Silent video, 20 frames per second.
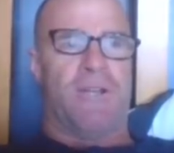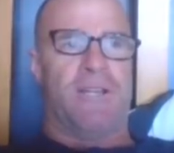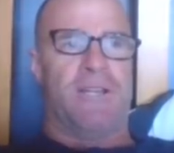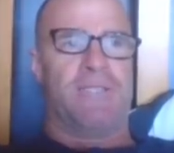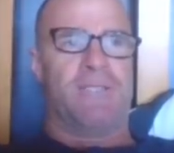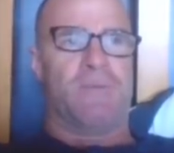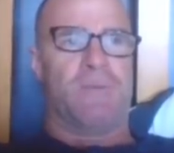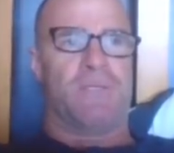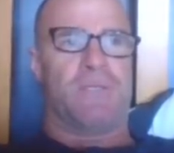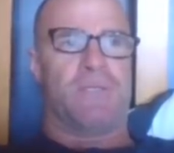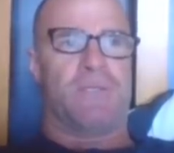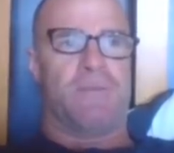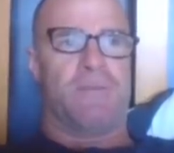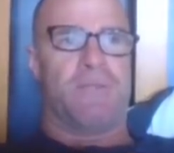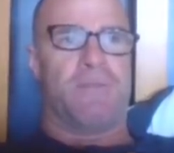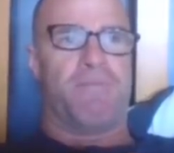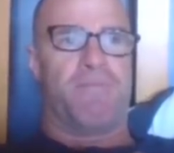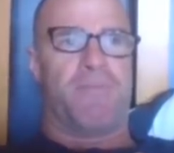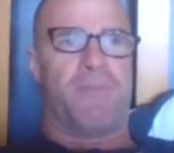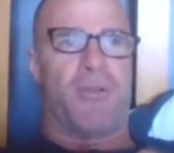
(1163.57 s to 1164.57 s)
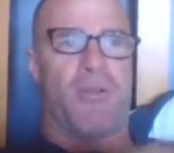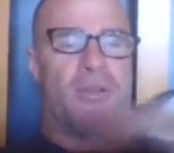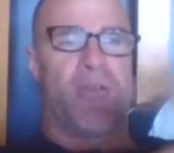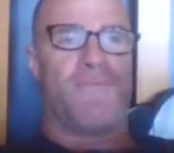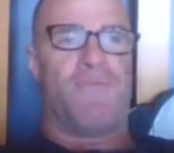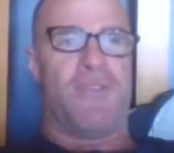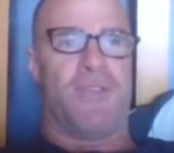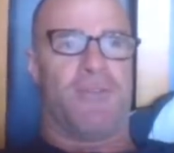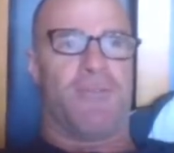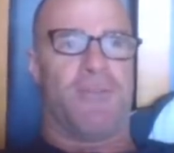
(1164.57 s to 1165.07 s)
and this was
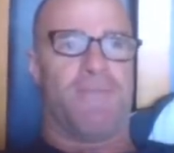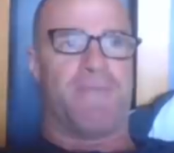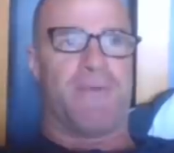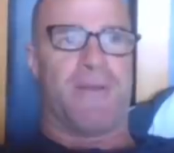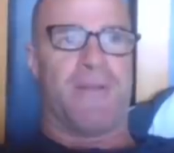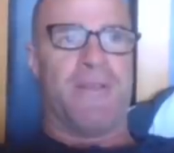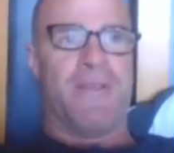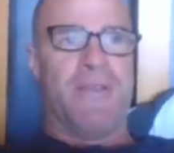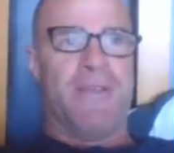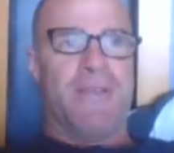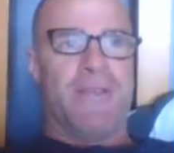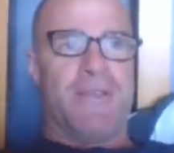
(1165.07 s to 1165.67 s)
perfect Cripper.